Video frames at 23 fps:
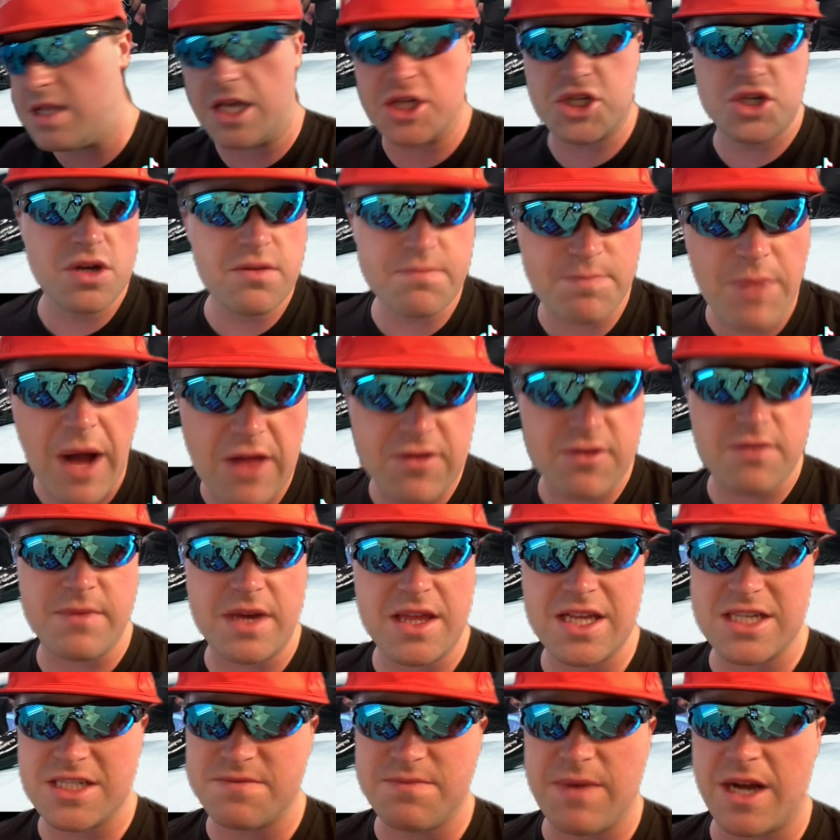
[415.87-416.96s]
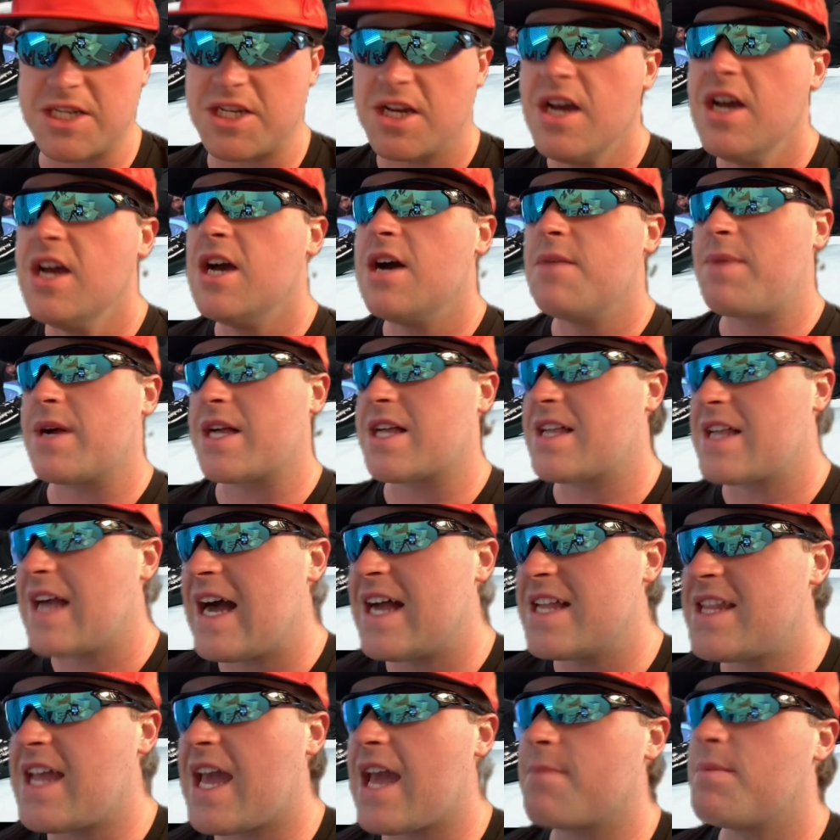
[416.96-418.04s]
It shouldn't bother me this much, but
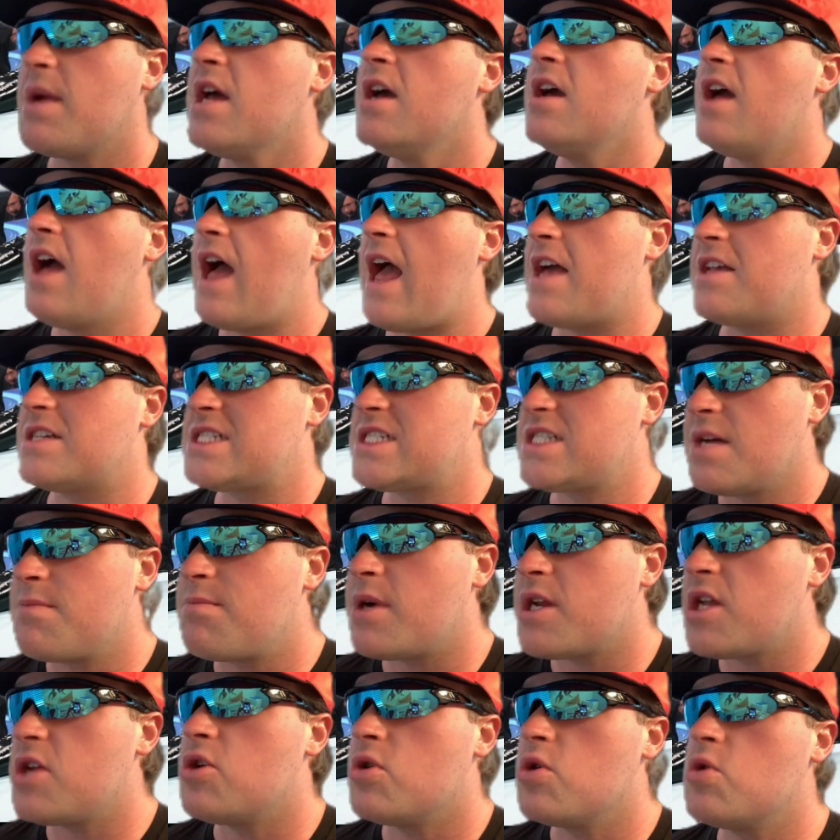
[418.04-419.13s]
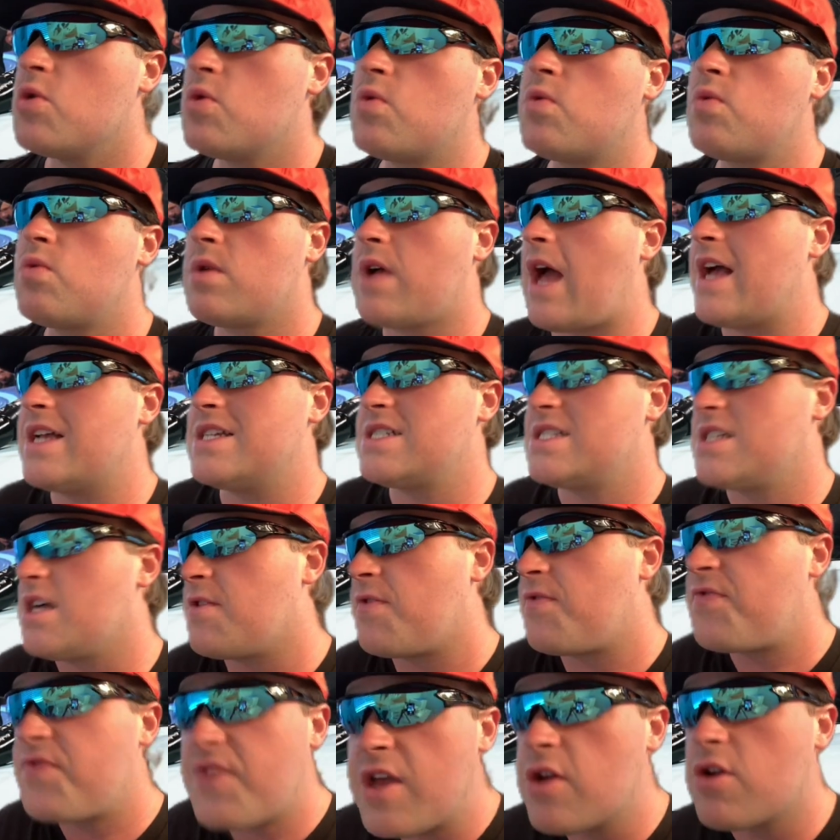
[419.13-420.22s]
goddamn, as somebody who has done
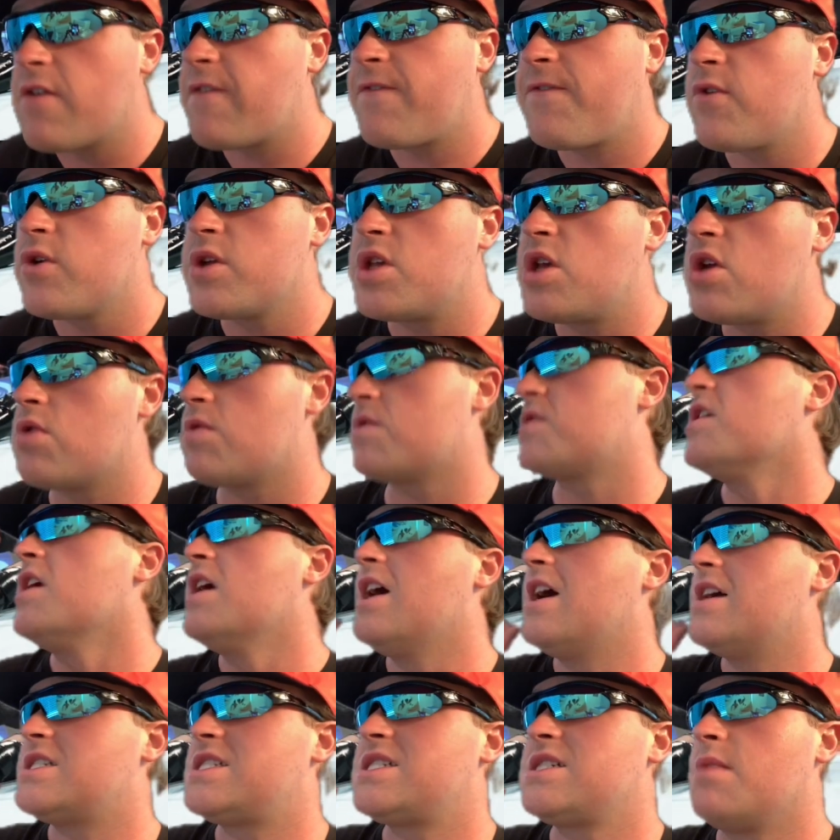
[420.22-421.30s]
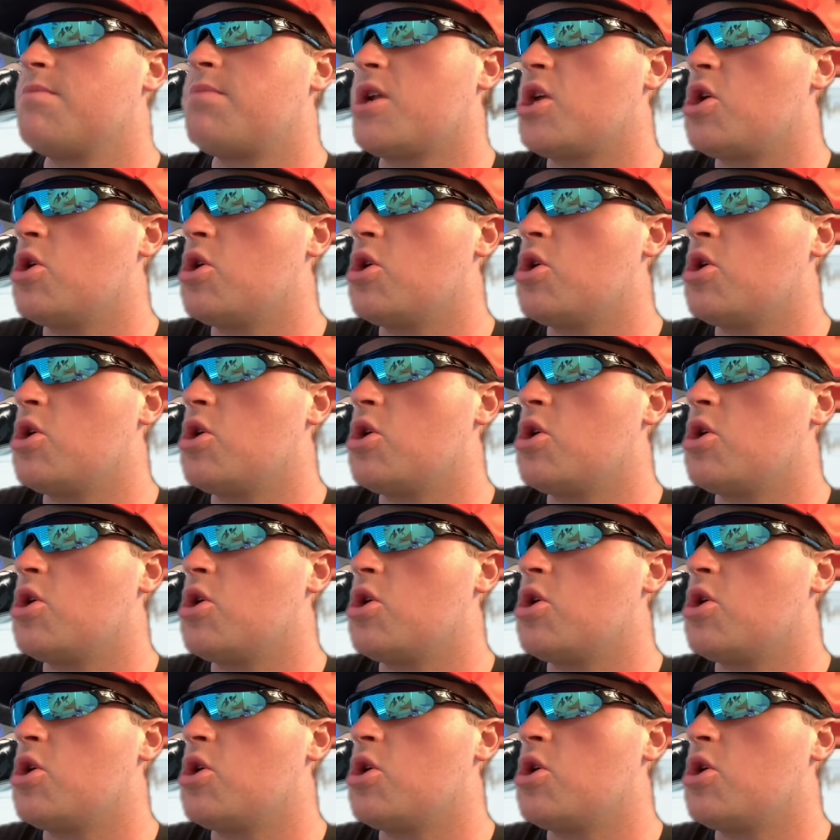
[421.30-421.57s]
theater for years, as somebody